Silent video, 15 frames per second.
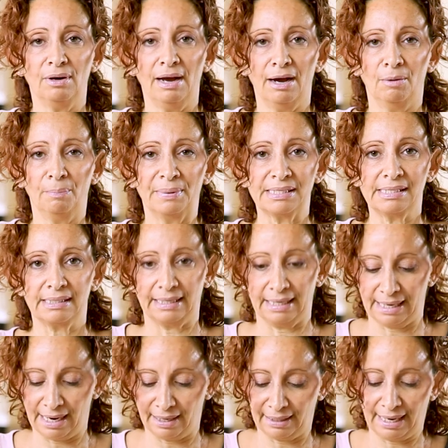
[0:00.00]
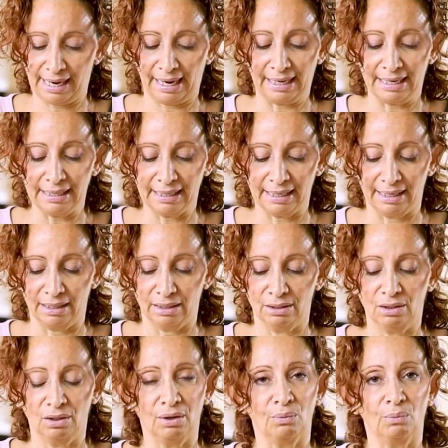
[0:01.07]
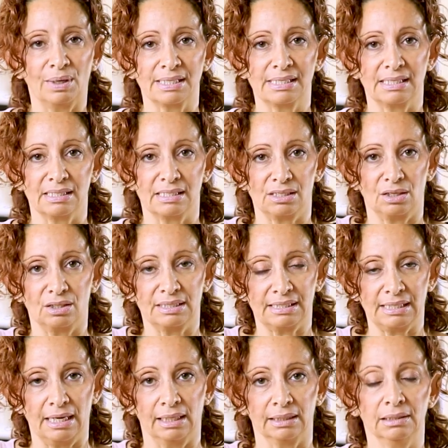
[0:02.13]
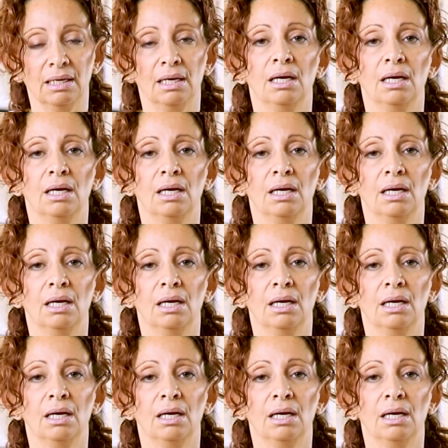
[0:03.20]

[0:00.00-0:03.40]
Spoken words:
help us get our cake out once it's done,